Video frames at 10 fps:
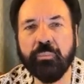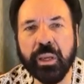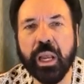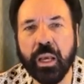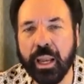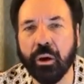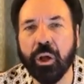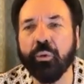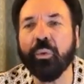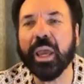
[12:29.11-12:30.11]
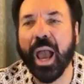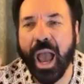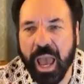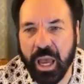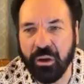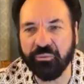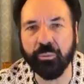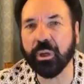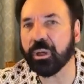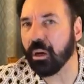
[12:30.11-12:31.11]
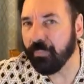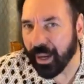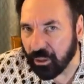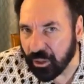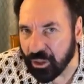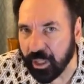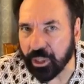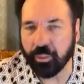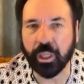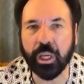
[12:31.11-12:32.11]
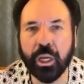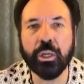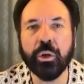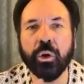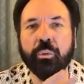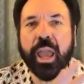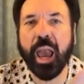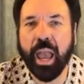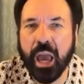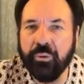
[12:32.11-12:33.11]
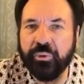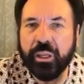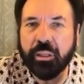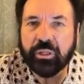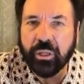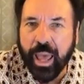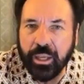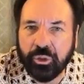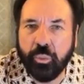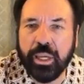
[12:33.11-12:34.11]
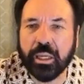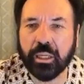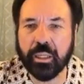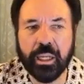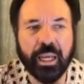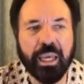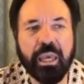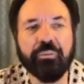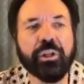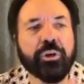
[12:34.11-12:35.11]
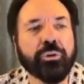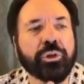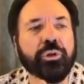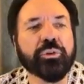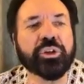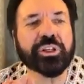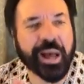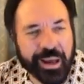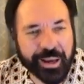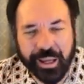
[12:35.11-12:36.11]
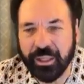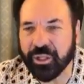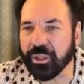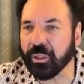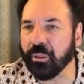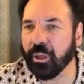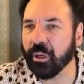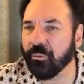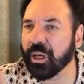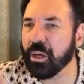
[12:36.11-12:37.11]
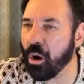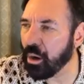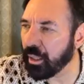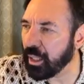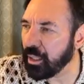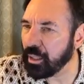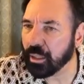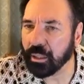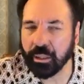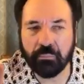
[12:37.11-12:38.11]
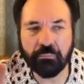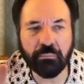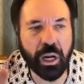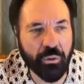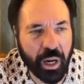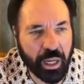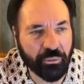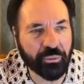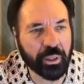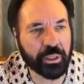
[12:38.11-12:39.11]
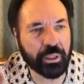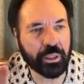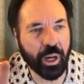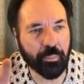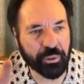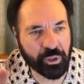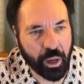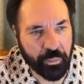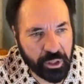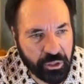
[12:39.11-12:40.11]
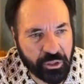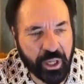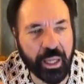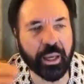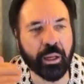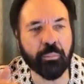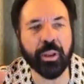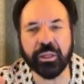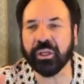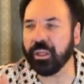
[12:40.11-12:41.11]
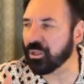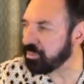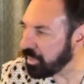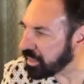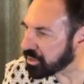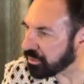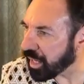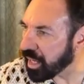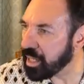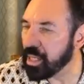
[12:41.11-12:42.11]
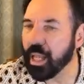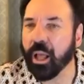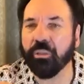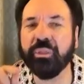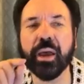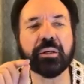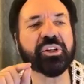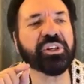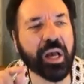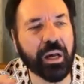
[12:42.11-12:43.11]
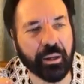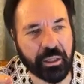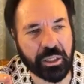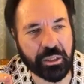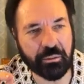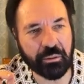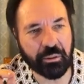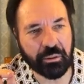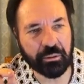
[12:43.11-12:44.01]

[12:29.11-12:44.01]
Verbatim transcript: We've been, now, we have, and we'll come back to this next week, we have in this last week given you two signs regarding my wife, Apostle Shelley, and her place in this ministry. They're signs.